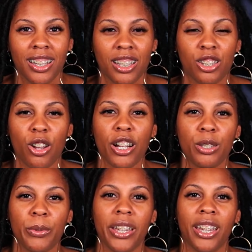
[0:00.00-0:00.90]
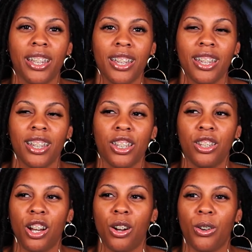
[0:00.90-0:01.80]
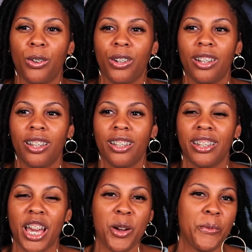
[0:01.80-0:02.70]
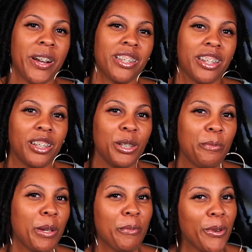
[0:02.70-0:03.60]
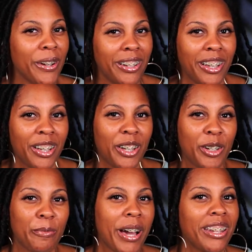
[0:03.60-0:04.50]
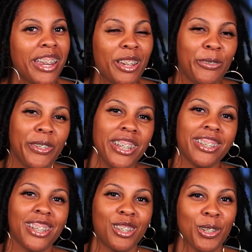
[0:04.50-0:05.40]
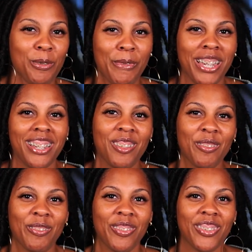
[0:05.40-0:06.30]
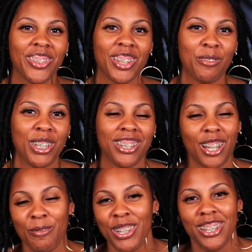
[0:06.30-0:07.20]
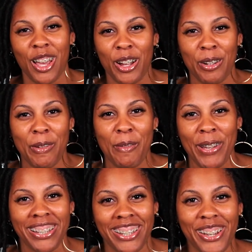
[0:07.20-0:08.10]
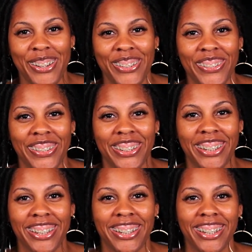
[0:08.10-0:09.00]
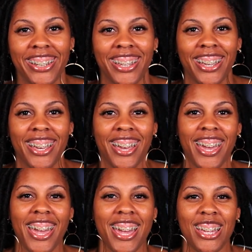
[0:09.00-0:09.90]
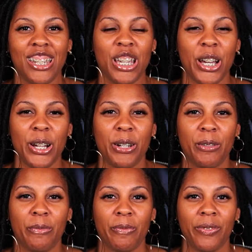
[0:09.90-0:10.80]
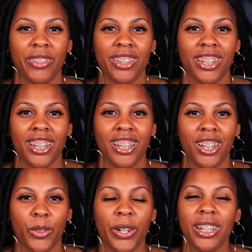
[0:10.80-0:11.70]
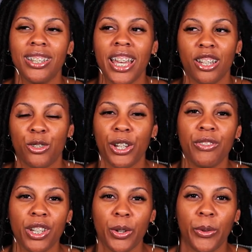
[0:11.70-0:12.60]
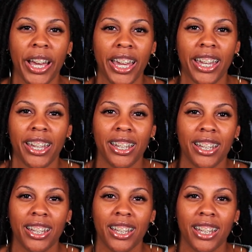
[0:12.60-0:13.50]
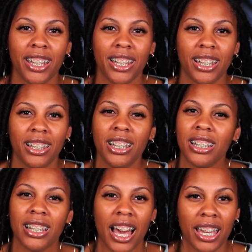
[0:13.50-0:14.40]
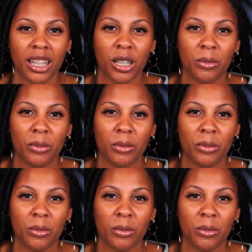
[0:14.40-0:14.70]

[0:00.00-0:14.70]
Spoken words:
It starts with, you know, now I'm watching a little bit more of my Netflix and Tubi. I'm just talking about myself. And what does that drifting away look like?